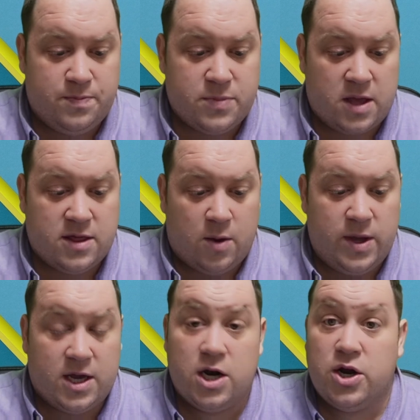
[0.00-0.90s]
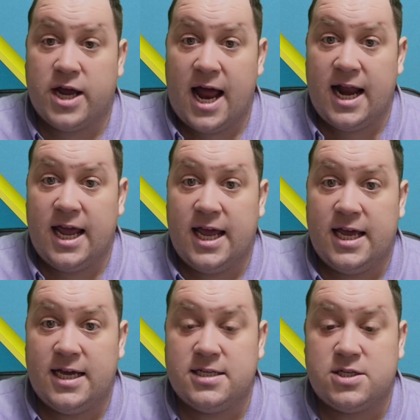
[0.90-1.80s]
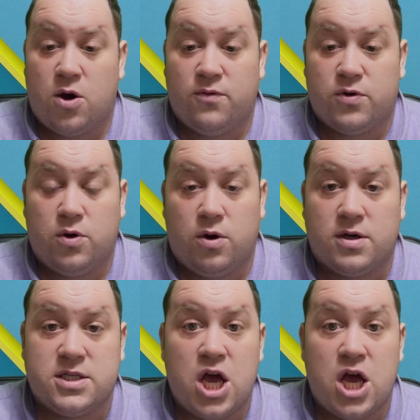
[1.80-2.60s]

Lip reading: that we can look at is, of course,